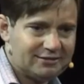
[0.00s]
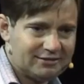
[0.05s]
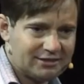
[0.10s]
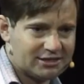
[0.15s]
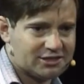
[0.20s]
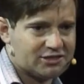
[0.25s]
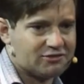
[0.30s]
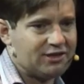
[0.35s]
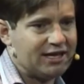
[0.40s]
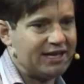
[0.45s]

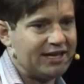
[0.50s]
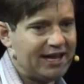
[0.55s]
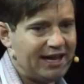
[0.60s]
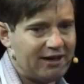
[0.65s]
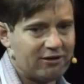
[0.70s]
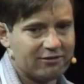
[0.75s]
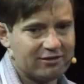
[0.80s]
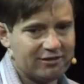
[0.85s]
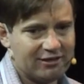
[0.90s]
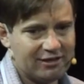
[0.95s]
let's try it
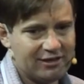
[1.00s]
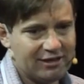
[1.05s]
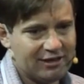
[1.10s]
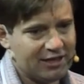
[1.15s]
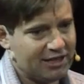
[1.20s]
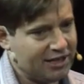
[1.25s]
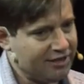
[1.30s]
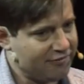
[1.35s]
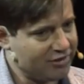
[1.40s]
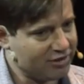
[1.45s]
out.
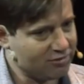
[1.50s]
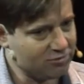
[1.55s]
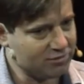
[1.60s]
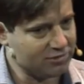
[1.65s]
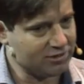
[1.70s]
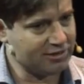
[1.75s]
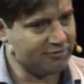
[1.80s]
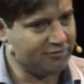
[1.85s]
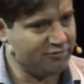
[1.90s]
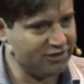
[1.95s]
If
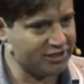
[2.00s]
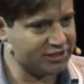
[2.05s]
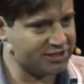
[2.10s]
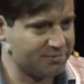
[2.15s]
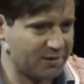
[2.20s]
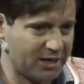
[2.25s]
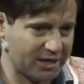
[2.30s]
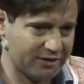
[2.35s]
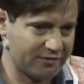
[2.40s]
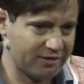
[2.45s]
the first
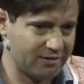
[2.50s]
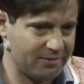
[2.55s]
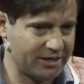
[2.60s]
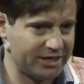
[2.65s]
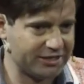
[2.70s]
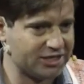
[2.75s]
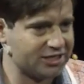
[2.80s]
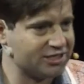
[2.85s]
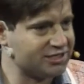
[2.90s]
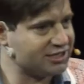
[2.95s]
part of the
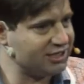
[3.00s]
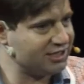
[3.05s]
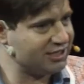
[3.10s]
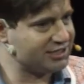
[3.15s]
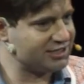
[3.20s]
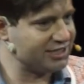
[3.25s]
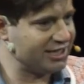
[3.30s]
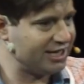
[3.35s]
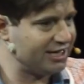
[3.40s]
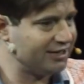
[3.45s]
budget is going to
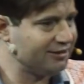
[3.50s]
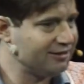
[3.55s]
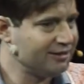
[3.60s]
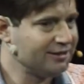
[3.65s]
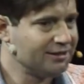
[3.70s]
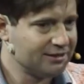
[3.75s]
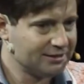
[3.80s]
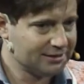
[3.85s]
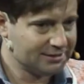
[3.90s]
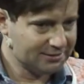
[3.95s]
say,
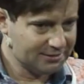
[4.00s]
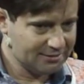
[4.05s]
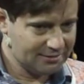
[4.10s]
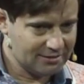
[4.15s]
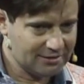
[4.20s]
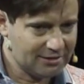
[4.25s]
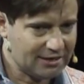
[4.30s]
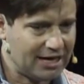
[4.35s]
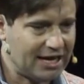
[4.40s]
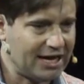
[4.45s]

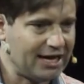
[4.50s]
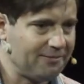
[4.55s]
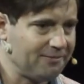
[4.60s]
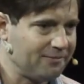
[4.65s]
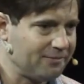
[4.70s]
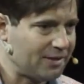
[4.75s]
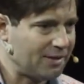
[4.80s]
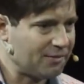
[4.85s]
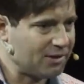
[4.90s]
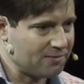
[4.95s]
I'm
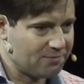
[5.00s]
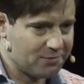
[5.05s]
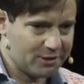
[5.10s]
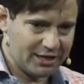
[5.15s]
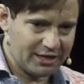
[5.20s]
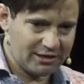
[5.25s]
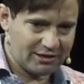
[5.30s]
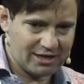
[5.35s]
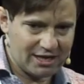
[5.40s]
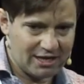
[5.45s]
going to put
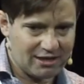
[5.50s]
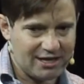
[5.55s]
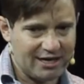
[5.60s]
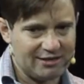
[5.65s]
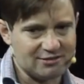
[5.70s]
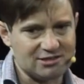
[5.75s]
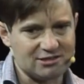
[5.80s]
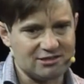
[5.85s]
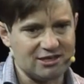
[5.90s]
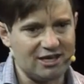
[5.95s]
in
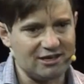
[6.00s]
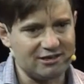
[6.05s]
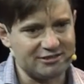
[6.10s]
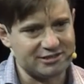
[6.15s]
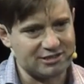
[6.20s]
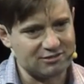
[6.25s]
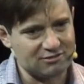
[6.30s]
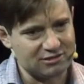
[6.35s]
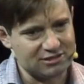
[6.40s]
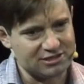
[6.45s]
$10,000
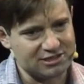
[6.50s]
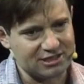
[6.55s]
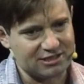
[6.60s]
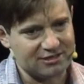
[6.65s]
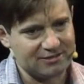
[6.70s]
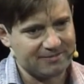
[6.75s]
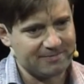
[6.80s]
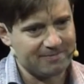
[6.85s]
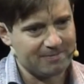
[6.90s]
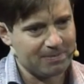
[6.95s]
towards it.
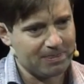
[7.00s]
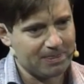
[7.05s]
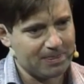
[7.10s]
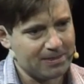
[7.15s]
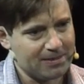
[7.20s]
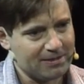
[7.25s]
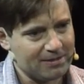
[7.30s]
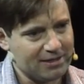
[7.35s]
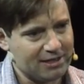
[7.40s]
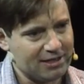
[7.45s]

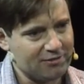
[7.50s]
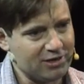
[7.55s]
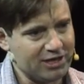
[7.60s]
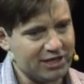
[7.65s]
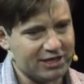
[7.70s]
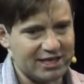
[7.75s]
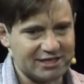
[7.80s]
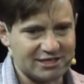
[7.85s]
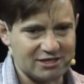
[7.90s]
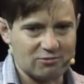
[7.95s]
And when it
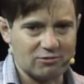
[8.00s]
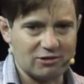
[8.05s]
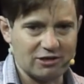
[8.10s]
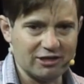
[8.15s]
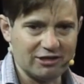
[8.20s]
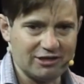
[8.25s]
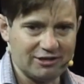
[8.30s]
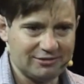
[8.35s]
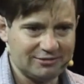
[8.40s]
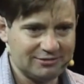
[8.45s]
doesn't
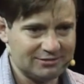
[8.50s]
work,